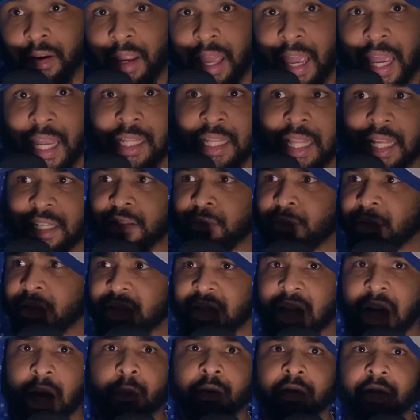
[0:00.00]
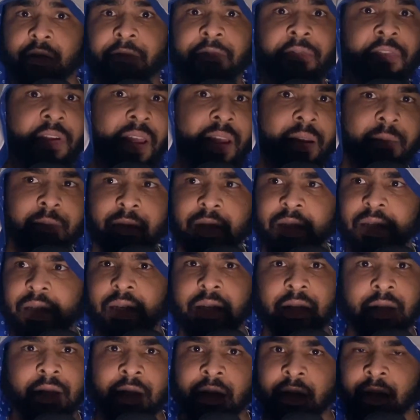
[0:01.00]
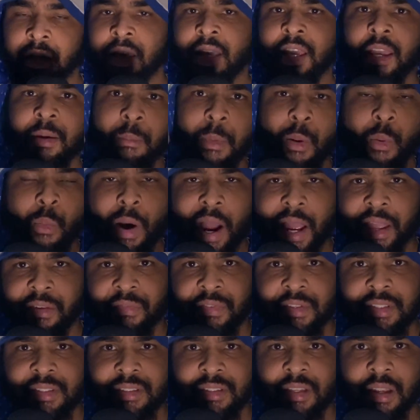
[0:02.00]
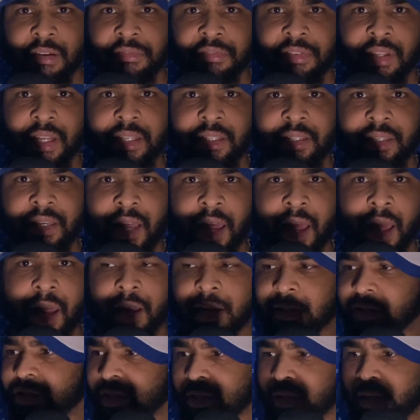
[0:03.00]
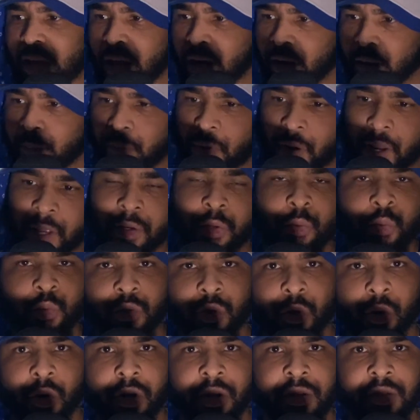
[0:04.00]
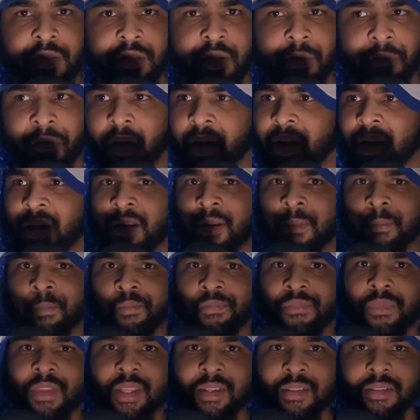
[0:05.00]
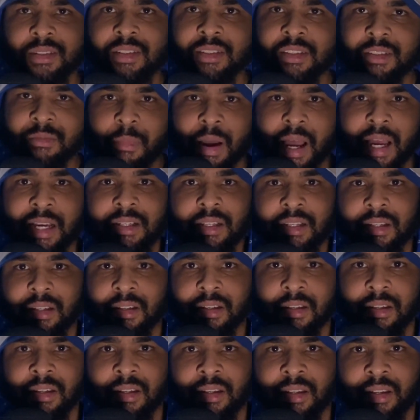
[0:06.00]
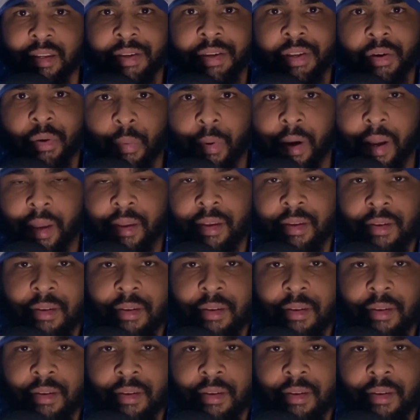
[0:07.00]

After I spend time with the family and my wife and stuff like that. I just had a brand new daughter and stuff. This is my getaway.